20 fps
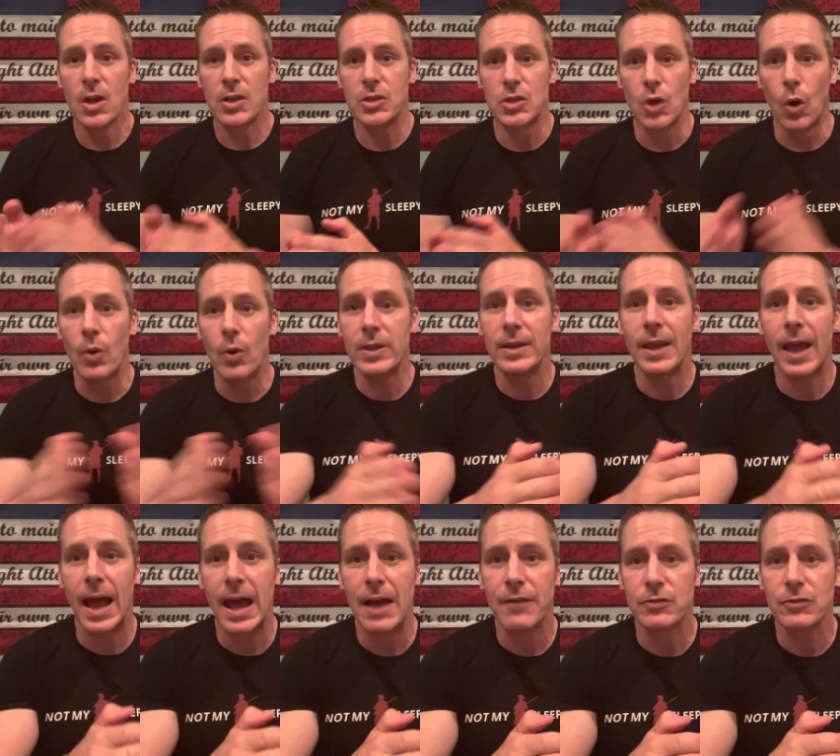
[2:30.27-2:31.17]
Going
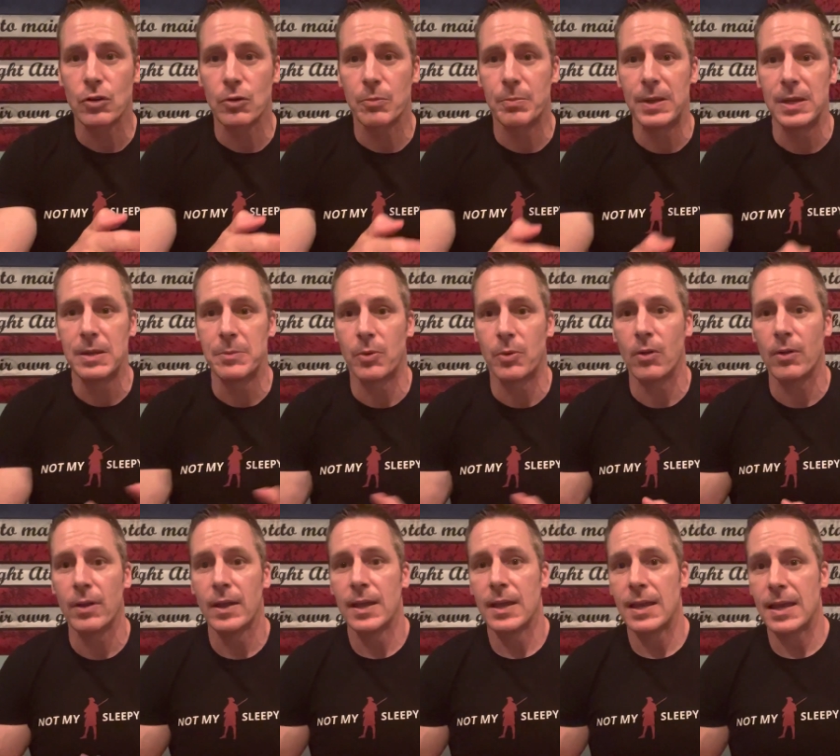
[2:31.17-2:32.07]
after
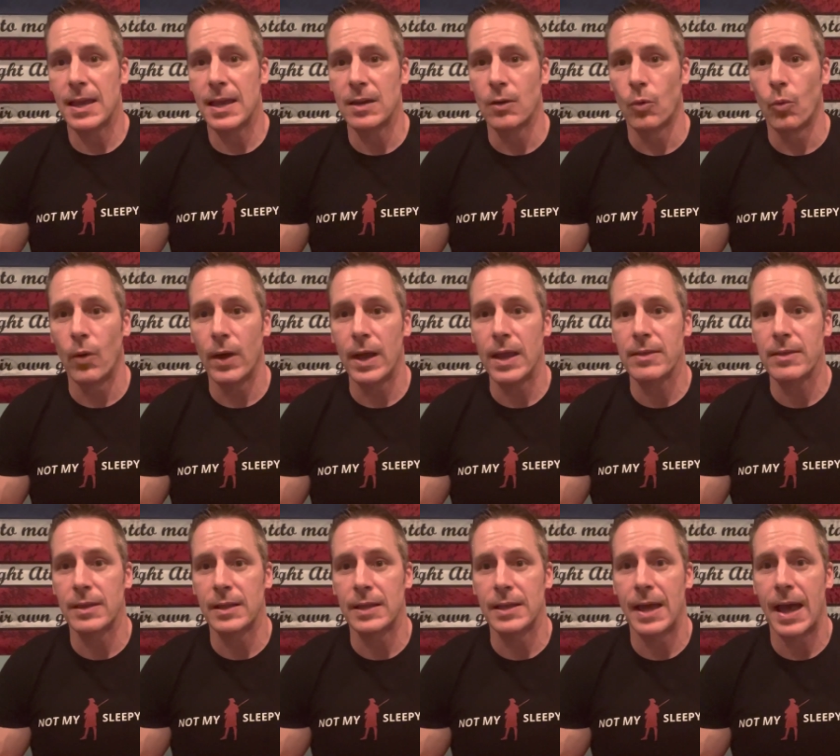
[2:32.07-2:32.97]
people in a
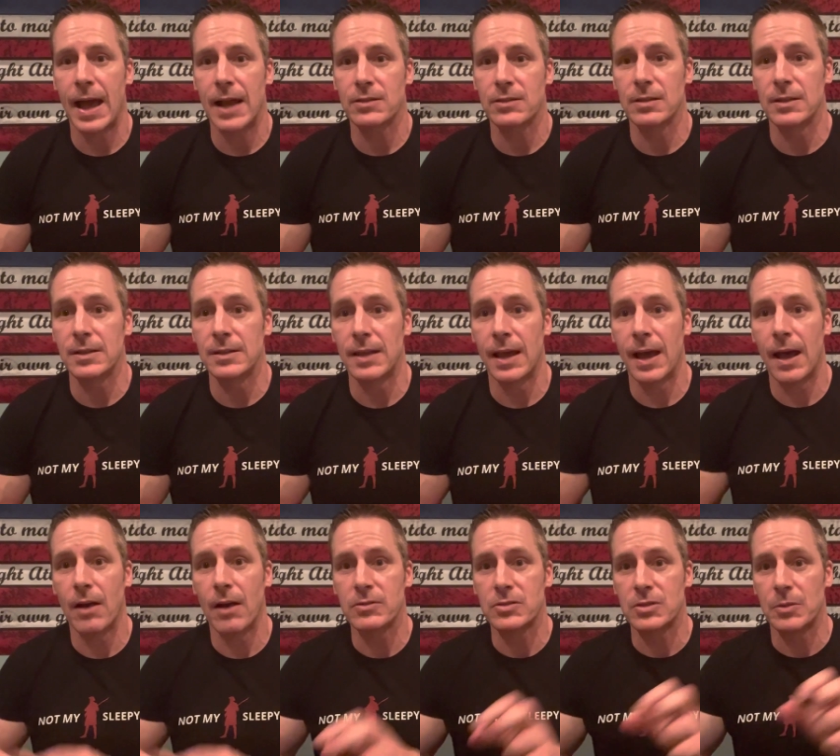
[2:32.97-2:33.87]
way that he actually
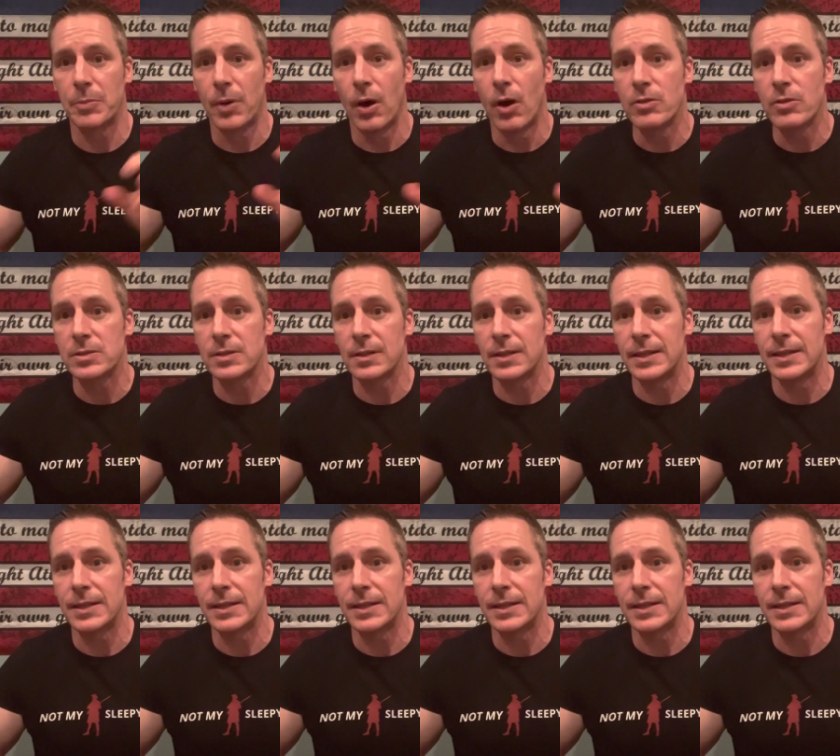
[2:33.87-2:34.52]
now supposedly